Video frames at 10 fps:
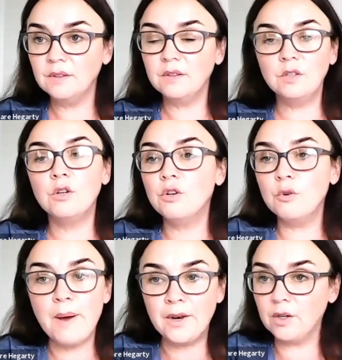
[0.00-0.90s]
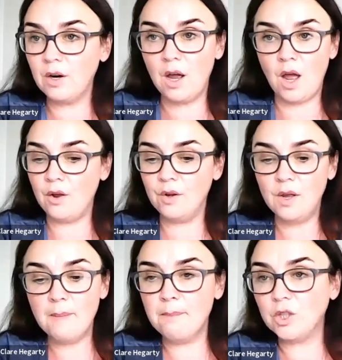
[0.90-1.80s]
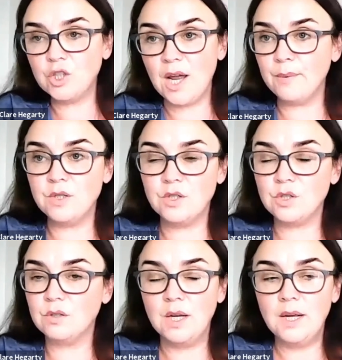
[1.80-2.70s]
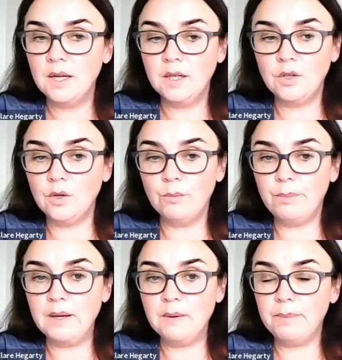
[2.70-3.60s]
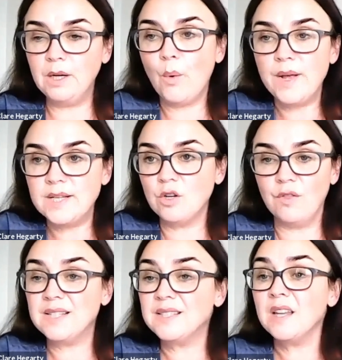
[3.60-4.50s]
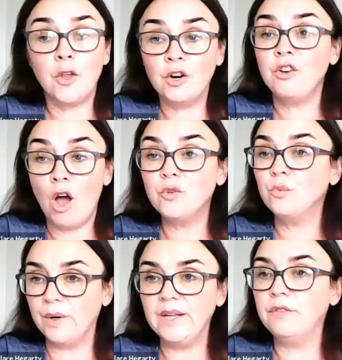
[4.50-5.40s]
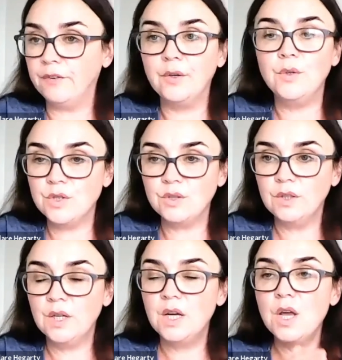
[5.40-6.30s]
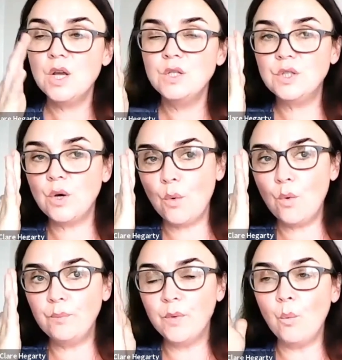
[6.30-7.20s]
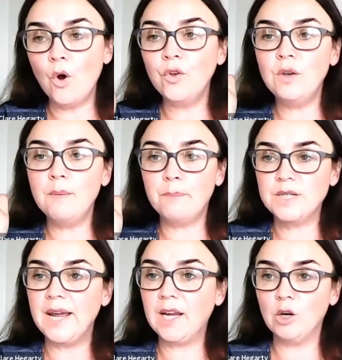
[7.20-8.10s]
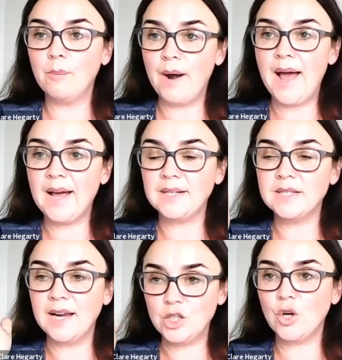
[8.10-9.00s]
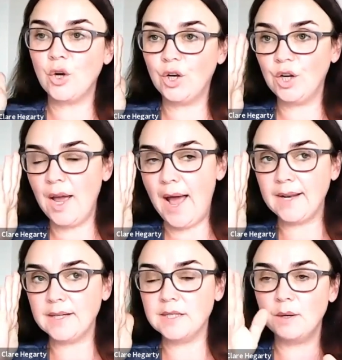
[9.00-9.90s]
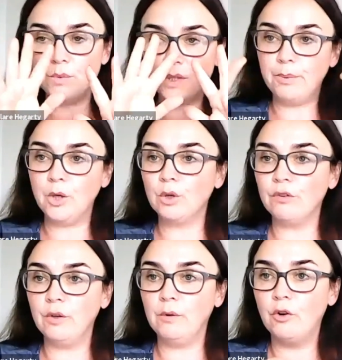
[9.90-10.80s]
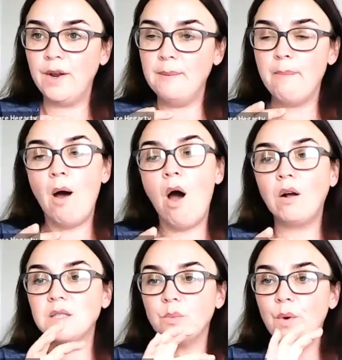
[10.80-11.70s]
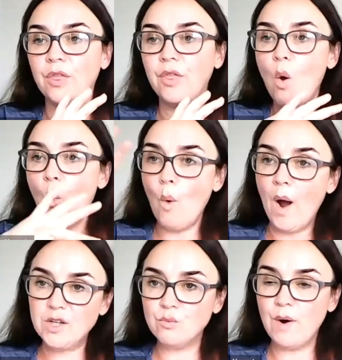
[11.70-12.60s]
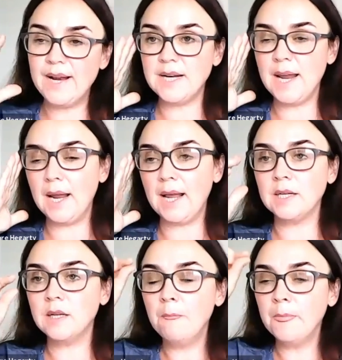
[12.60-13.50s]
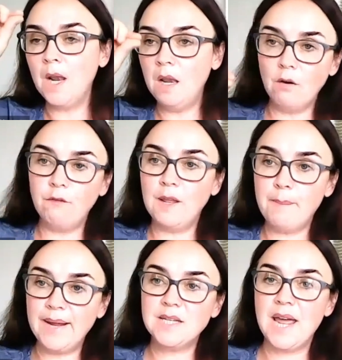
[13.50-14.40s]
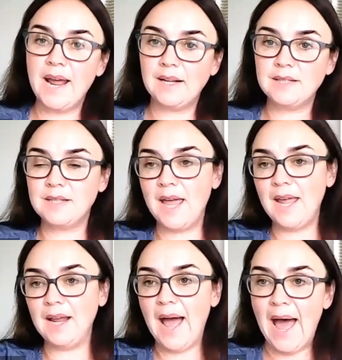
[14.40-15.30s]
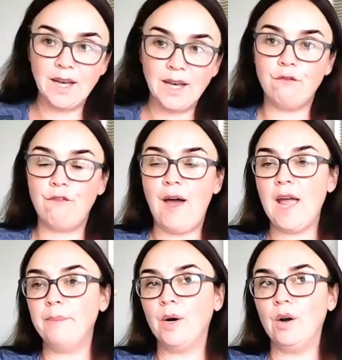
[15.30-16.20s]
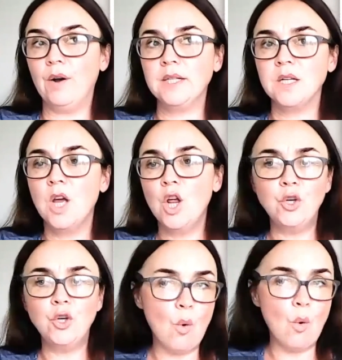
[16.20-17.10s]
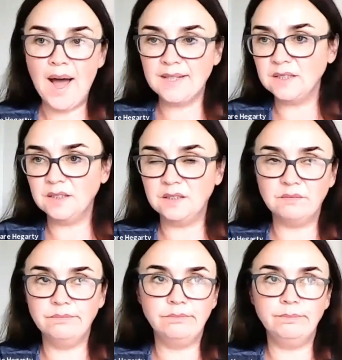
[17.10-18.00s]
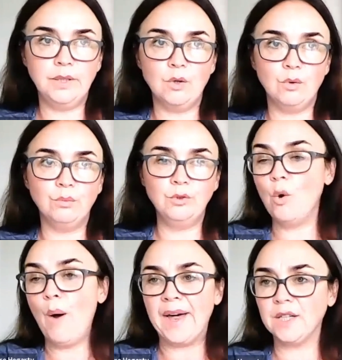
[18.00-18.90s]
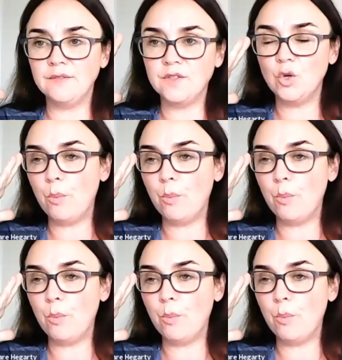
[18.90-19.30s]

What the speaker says: No matter how much I would, you know, be quizzed on this, they're not real food. So one particular brand I took, and it was a beautiful green box with white writing and lovely big tick saying added fiber and no additives, no